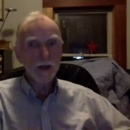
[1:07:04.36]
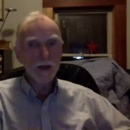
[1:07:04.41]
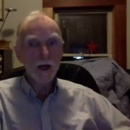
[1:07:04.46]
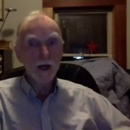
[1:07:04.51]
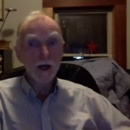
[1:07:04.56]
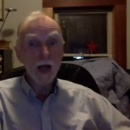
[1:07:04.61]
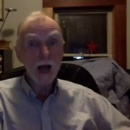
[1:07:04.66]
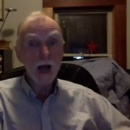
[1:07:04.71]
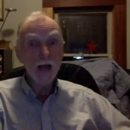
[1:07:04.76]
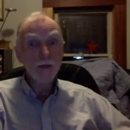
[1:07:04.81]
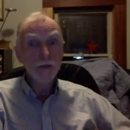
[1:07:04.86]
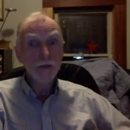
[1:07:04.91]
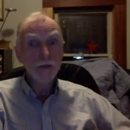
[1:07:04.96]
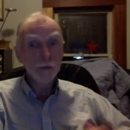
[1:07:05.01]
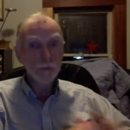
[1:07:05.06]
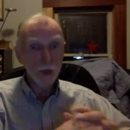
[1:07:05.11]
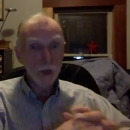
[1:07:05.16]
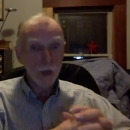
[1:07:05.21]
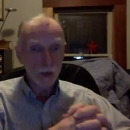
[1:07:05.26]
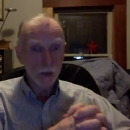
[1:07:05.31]
hard. I
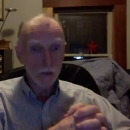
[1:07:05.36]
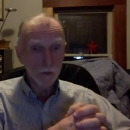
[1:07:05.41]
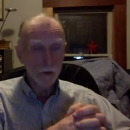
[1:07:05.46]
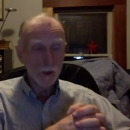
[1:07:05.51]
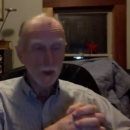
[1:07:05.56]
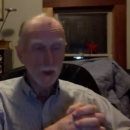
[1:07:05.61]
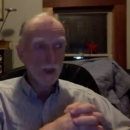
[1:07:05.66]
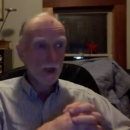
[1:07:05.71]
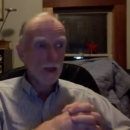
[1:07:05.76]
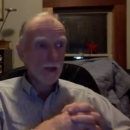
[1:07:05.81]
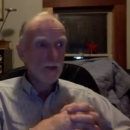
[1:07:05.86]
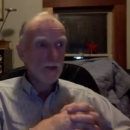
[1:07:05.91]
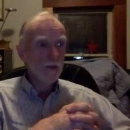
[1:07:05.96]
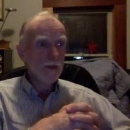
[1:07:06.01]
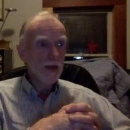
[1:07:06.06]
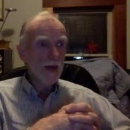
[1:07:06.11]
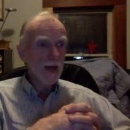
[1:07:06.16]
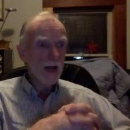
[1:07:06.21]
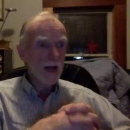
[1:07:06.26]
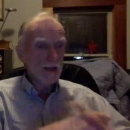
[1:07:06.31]
do know
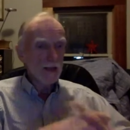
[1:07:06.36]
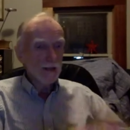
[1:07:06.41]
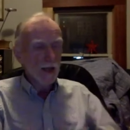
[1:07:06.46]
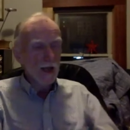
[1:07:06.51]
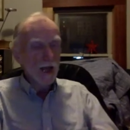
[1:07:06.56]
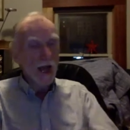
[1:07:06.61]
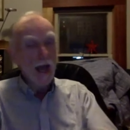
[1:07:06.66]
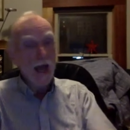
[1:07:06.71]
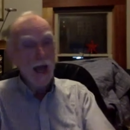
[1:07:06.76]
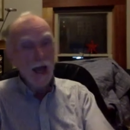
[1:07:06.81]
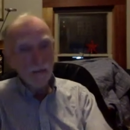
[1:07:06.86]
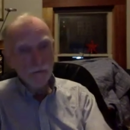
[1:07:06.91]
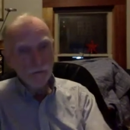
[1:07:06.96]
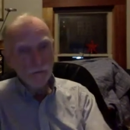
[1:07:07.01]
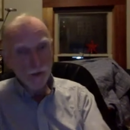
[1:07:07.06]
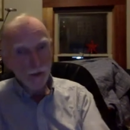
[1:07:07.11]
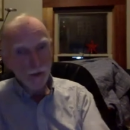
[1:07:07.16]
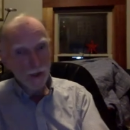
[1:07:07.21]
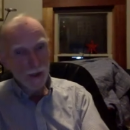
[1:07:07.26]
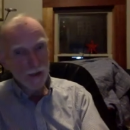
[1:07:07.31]
that
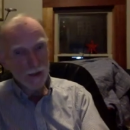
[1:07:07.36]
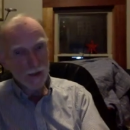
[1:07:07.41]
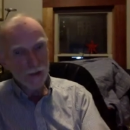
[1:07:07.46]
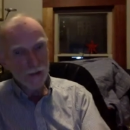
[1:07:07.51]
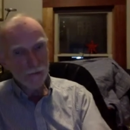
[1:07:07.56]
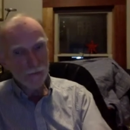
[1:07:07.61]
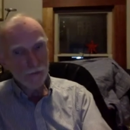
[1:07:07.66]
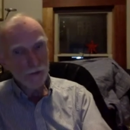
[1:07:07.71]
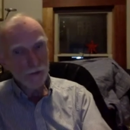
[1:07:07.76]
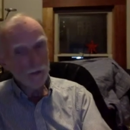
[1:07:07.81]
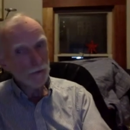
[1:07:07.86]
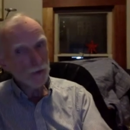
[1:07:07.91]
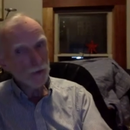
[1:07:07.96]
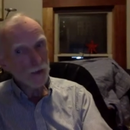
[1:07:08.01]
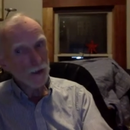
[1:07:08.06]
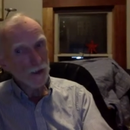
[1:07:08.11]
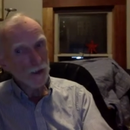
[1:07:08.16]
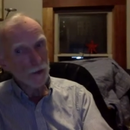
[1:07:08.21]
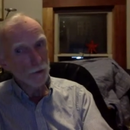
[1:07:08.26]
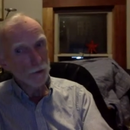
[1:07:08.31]
after nineteen
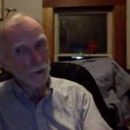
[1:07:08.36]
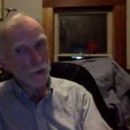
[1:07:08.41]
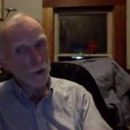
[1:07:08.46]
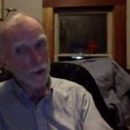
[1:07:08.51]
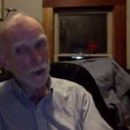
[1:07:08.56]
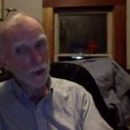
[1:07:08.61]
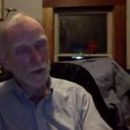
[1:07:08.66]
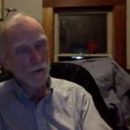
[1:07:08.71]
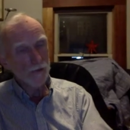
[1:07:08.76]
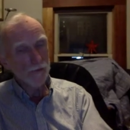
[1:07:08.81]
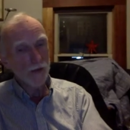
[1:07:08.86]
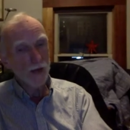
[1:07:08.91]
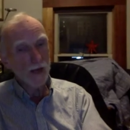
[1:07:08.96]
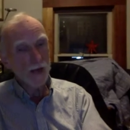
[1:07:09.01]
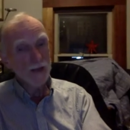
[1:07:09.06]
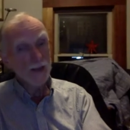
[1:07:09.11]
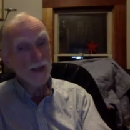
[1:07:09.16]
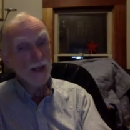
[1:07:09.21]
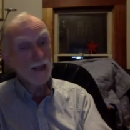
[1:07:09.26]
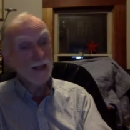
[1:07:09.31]
fifty, it was hard to
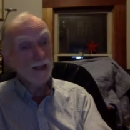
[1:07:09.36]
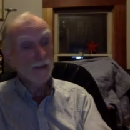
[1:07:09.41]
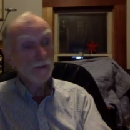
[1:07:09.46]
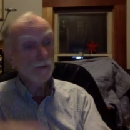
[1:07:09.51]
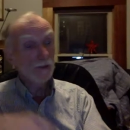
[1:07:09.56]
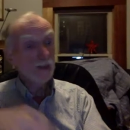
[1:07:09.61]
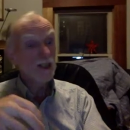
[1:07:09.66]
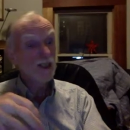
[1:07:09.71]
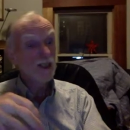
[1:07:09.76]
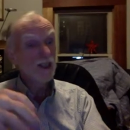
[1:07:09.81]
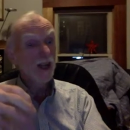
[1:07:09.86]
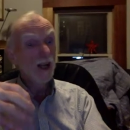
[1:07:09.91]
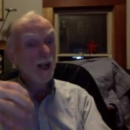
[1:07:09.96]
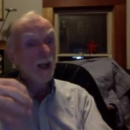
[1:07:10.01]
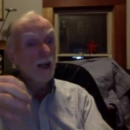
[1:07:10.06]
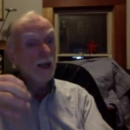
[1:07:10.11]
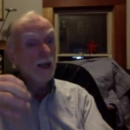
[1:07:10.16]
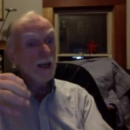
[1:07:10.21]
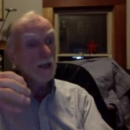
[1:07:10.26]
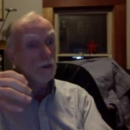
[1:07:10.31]
find data because
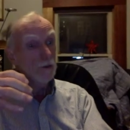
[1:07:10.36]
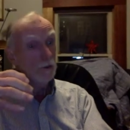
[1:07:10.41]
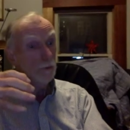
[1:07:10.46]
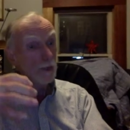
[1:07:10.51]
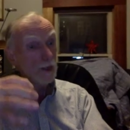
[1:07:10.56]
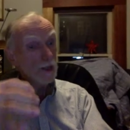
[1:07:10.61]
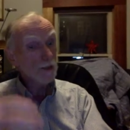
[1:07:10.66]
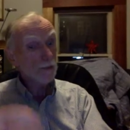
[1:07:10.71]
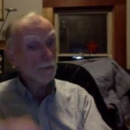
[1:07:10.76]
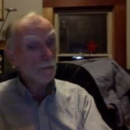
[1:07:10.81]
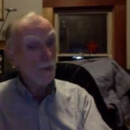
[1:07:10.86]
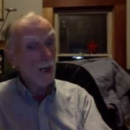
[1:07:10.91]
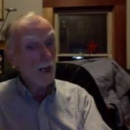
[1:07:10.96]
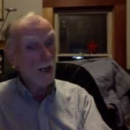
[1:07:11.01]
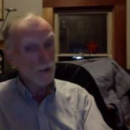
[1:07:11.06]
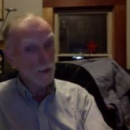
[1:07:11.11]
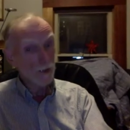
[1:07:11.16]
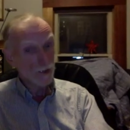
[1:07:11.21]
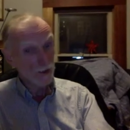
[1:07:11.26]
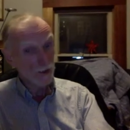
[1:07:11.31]
in
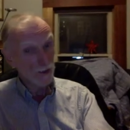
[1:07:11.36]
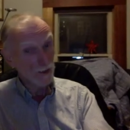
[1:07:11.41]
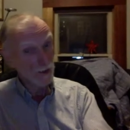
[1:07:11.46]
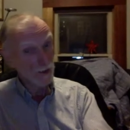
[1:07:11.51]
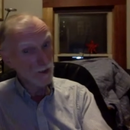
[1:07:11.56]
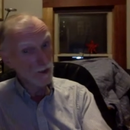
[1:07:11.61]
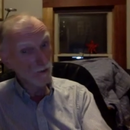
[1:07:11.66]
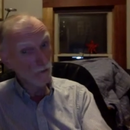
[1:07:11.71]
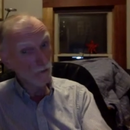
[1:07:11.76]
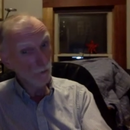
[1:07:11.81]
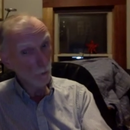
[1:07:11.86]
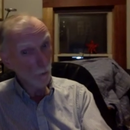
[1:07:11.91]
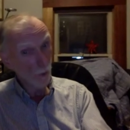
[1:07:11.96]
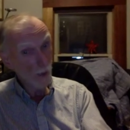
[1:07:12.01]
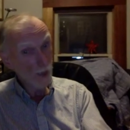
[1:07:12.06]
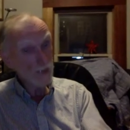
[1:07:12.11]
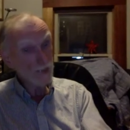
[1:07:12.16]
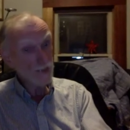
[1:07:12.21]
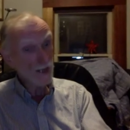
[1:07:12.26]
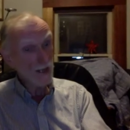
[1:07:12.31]
response to the Civil
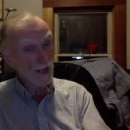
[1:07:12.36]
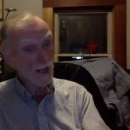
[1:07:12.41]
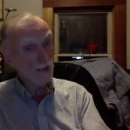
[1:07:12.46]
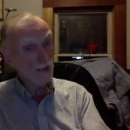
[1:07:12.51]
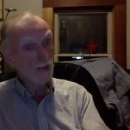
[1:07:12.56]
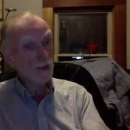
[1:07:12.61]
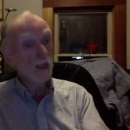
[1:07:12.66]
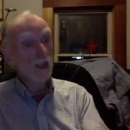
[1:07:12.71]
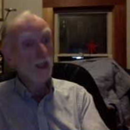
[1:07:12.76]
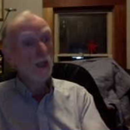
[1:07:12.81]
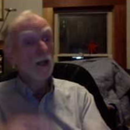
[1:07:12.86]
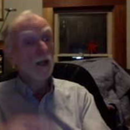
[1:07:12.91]
Rights Act,